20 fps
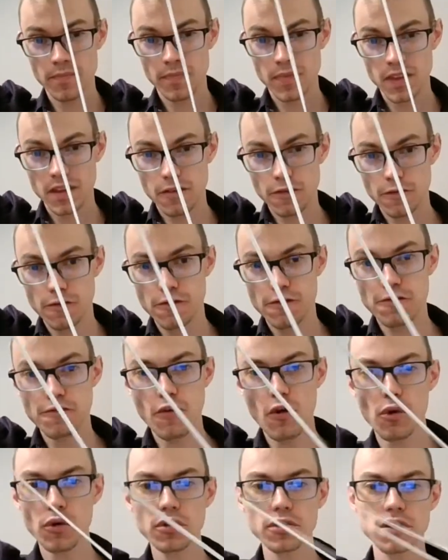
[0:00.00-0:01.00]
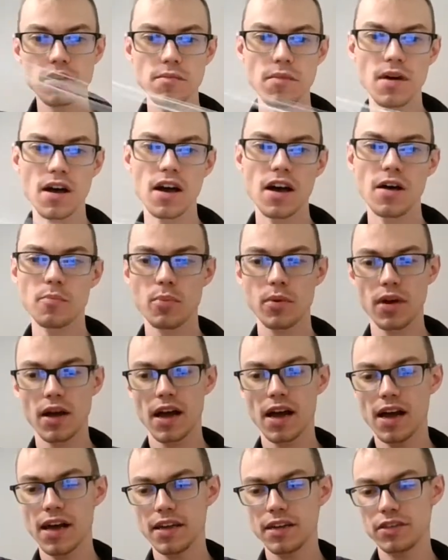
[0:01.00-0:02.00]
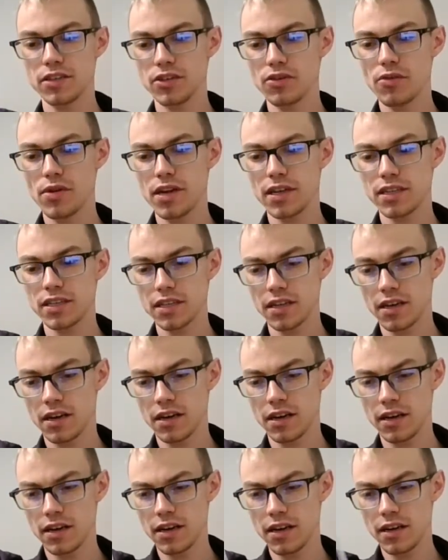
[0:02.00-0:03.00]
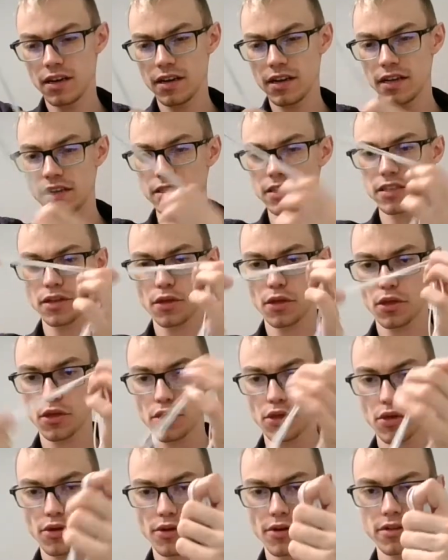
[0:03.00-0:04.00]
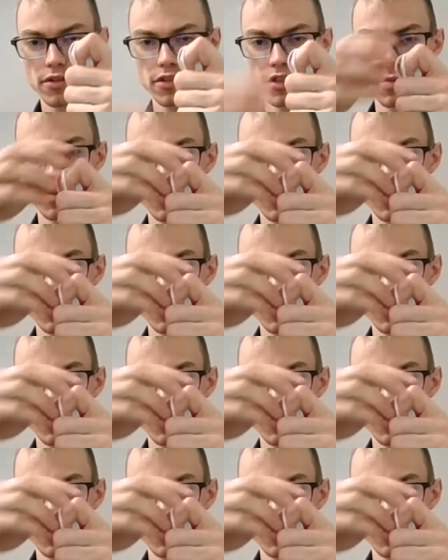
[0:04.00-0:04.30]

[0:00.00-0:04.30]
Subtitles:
Fold them up. I do it into thirds, but